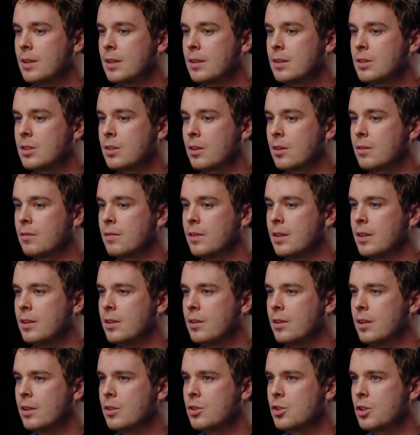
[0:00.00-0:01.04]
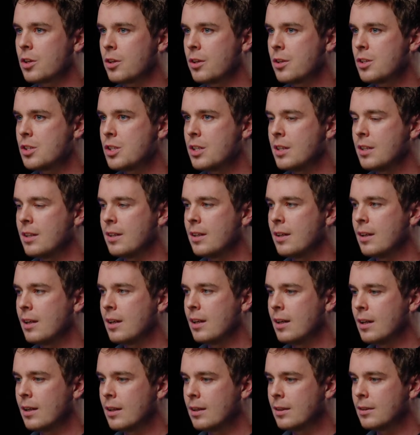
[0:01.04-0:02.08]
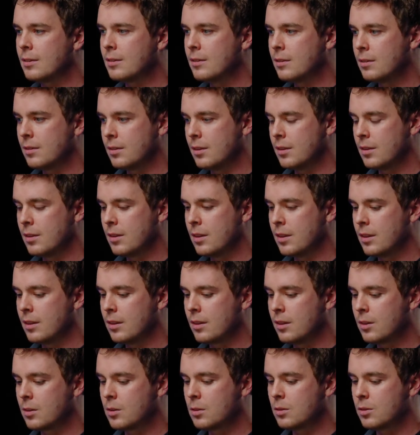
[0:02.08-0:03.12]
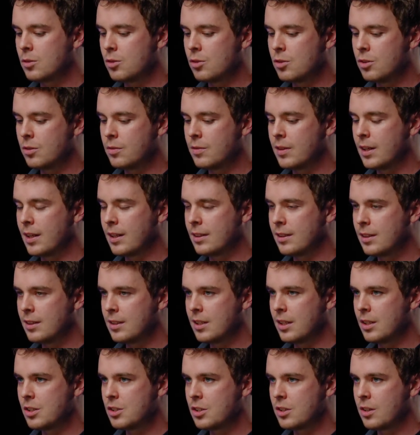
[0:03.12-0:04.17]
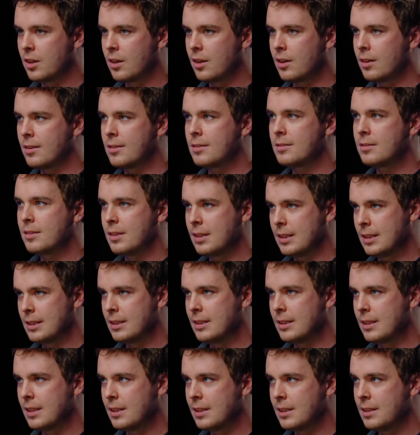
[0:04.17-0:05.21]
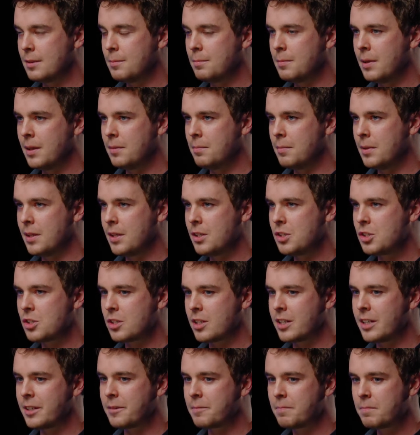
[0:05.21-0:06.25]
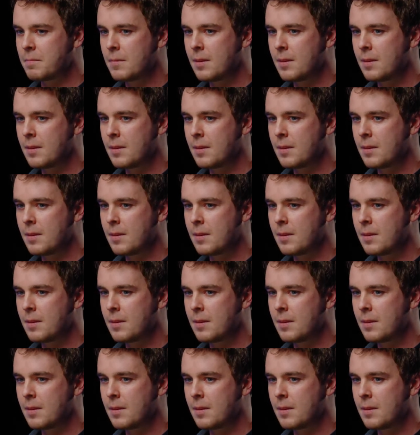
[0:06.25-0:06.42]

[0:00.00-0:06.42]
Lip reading: served in church and the local juvenile detention hall. He had a ministry.